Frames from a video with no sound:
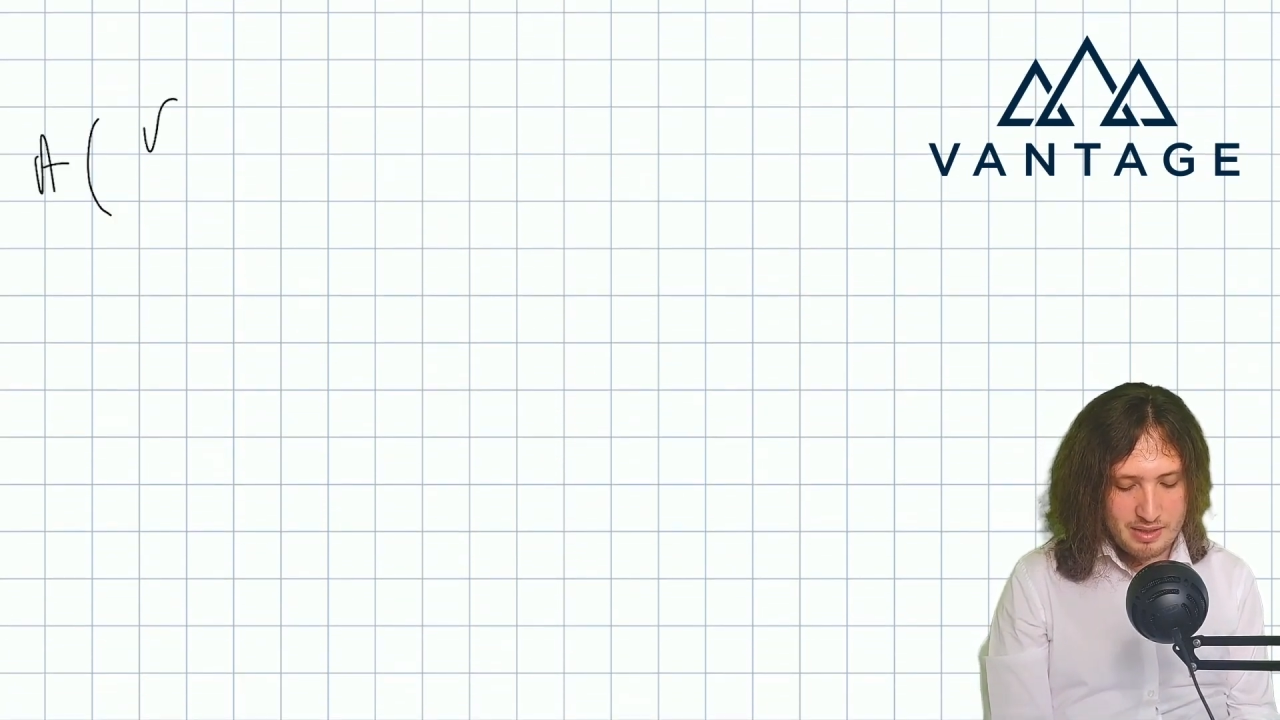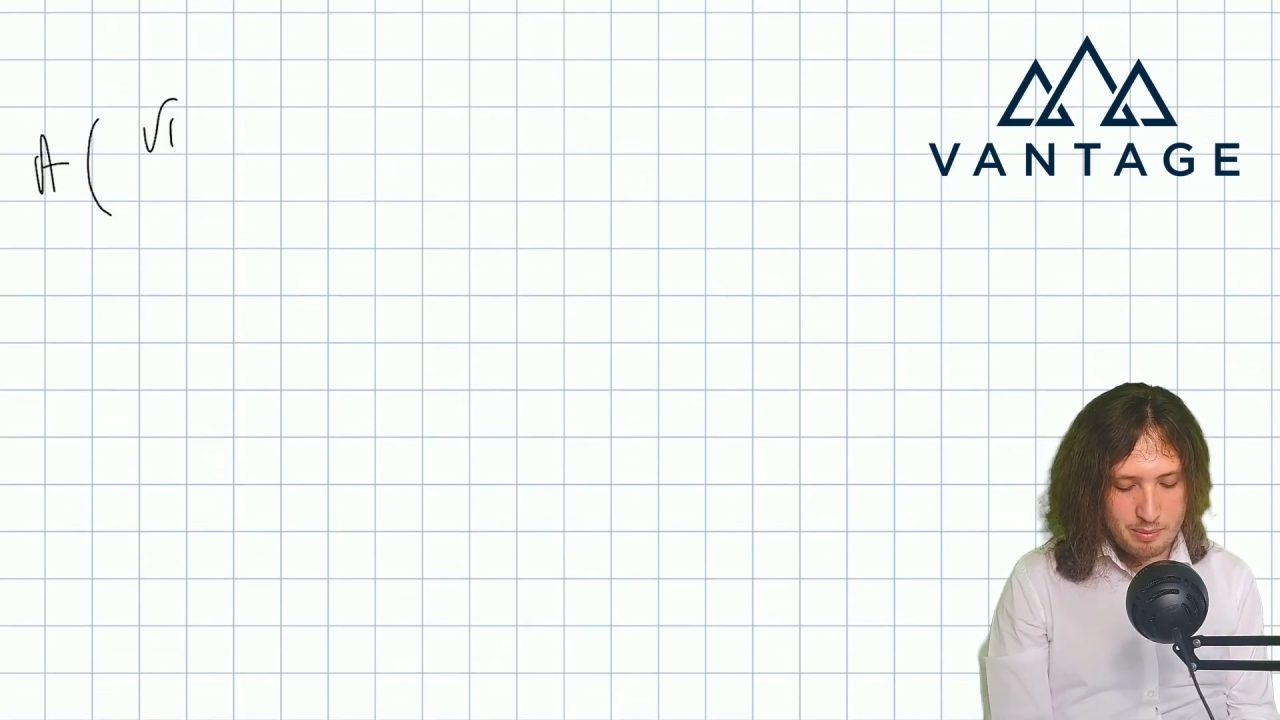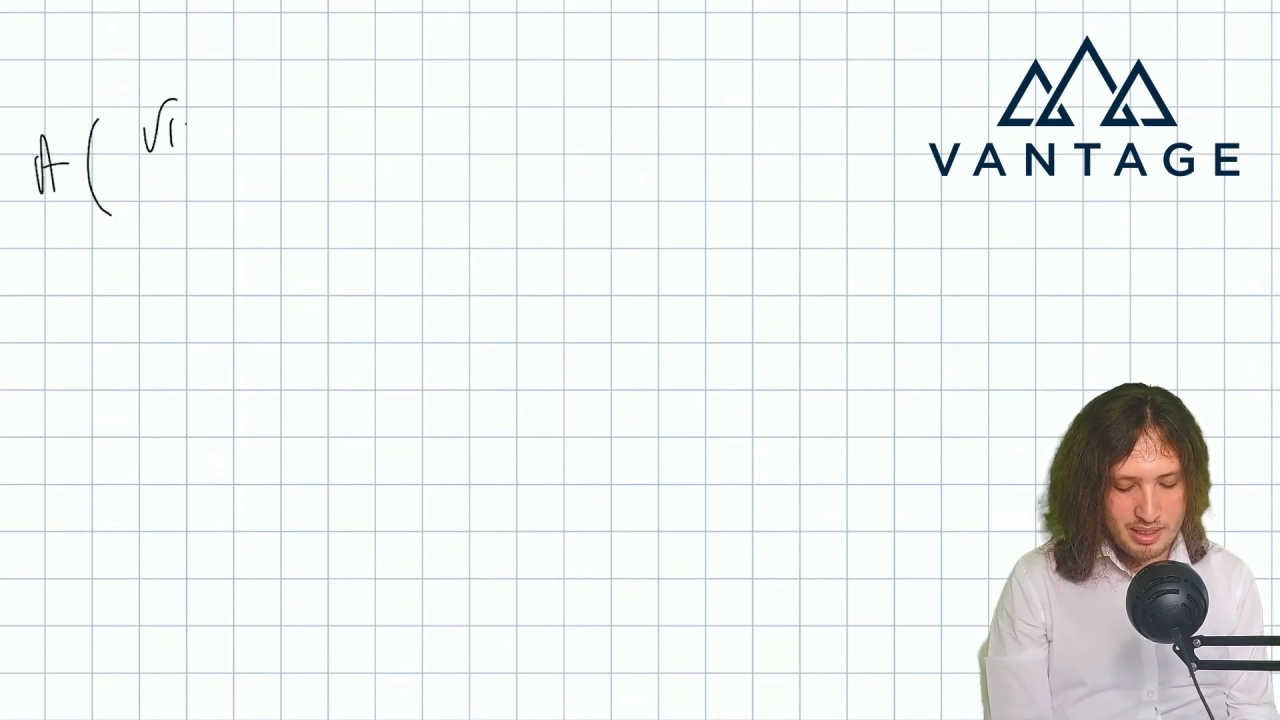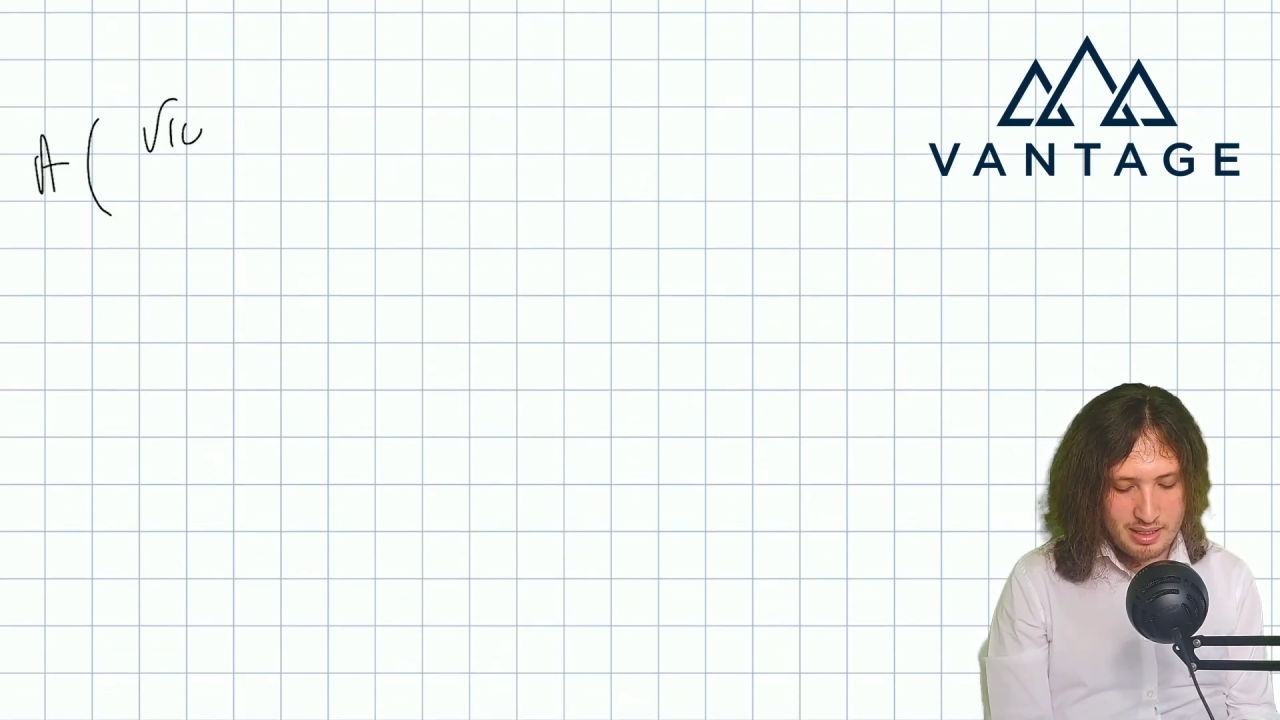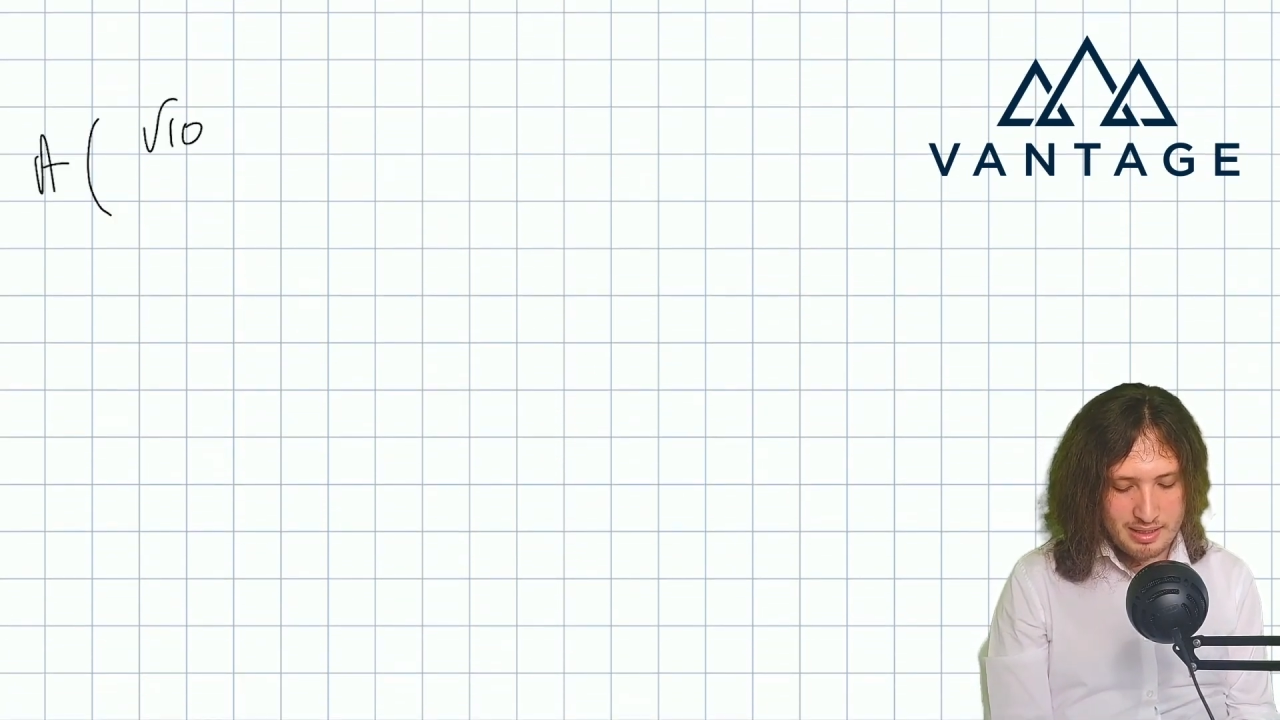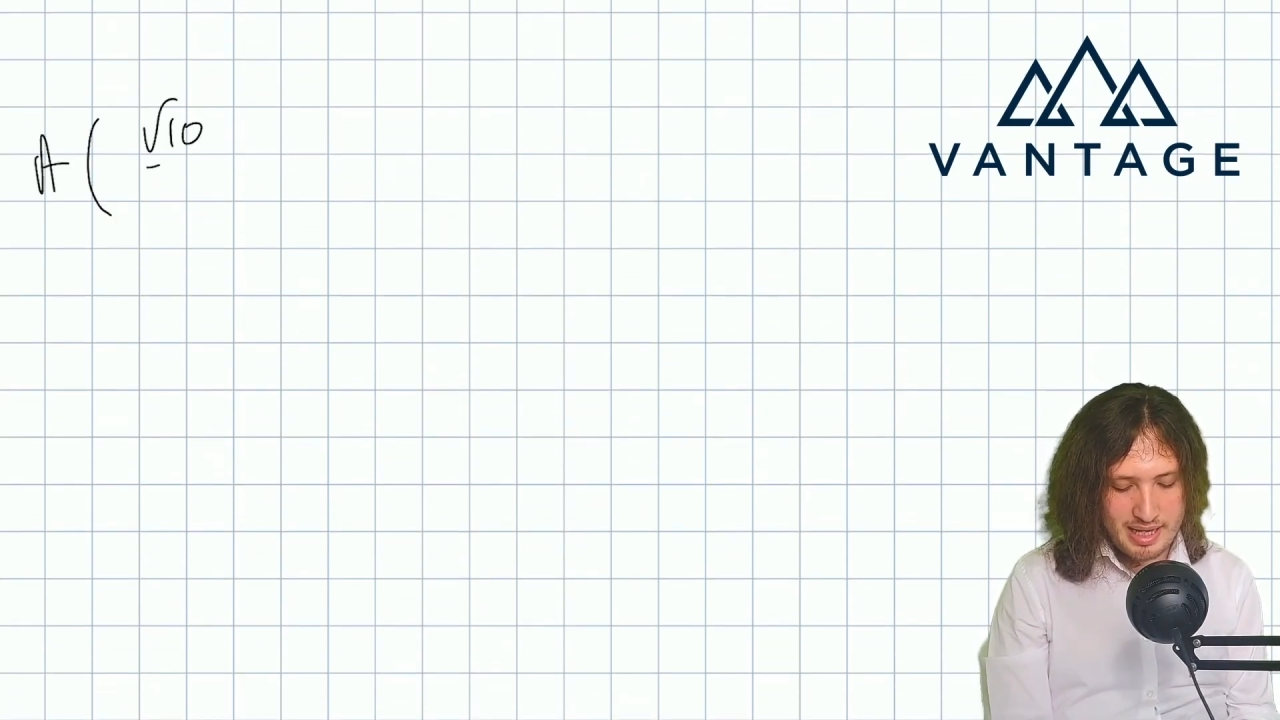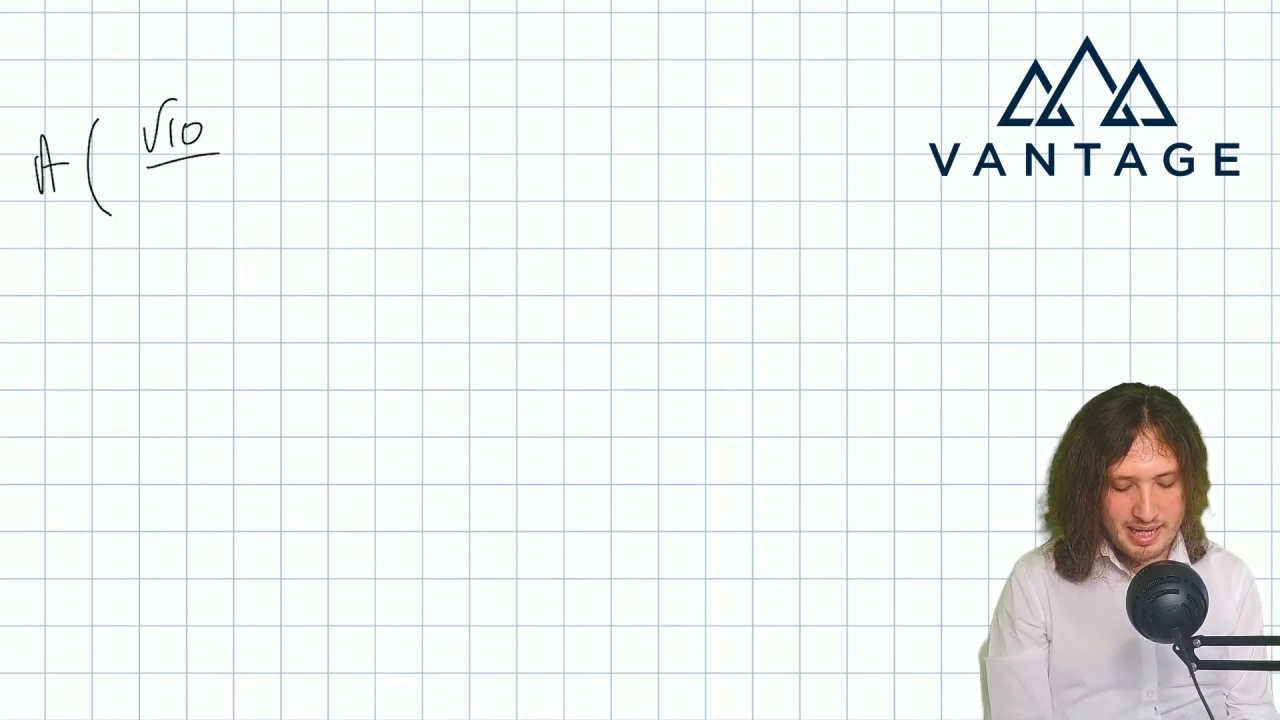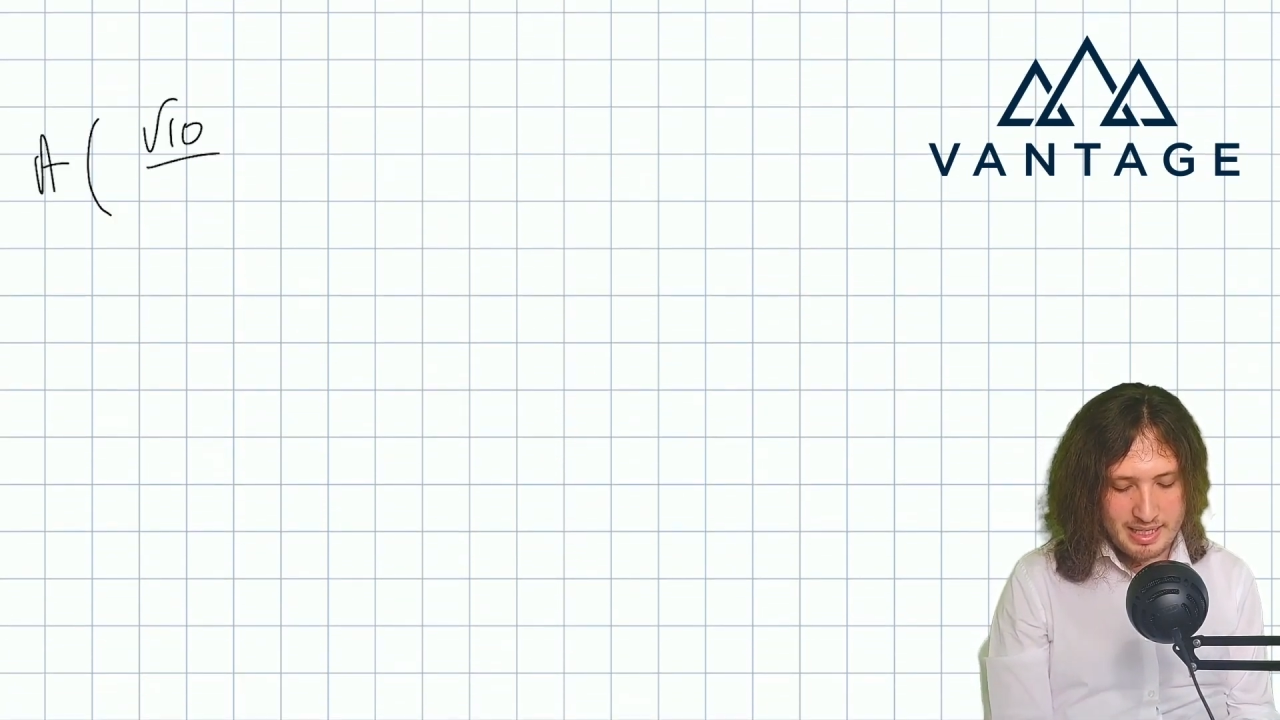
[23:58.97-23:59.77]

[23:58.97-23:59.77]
plug that